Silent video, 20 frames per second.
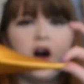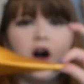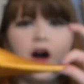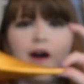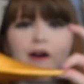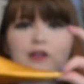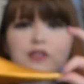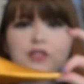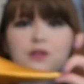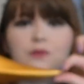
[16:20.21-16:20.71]

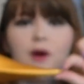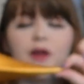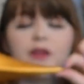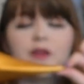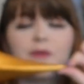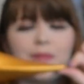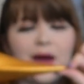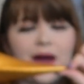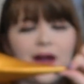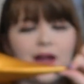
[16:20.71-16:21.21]
Also on the
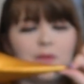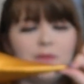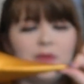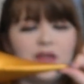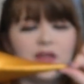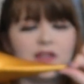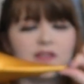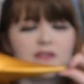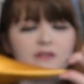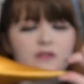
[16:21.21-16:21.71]
back,
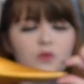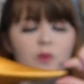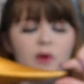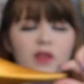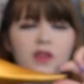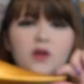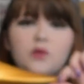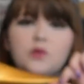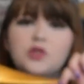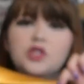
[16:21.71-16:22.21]
because of the way
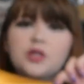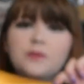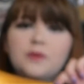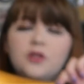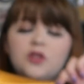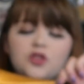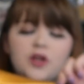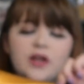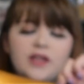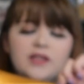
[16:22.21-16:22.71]
that it was shipped
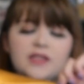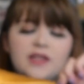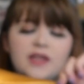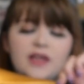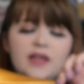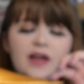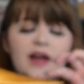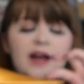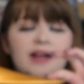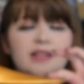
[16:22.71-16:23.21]
in transit,
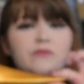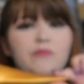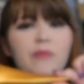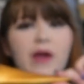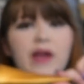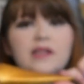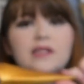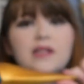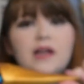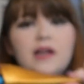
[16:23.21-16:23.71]
it has
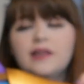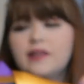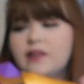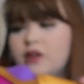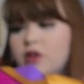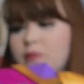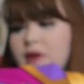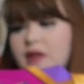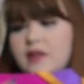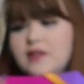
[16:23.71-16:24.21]
bent a
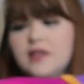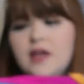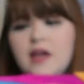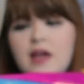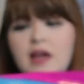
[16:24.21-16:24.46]
little bit.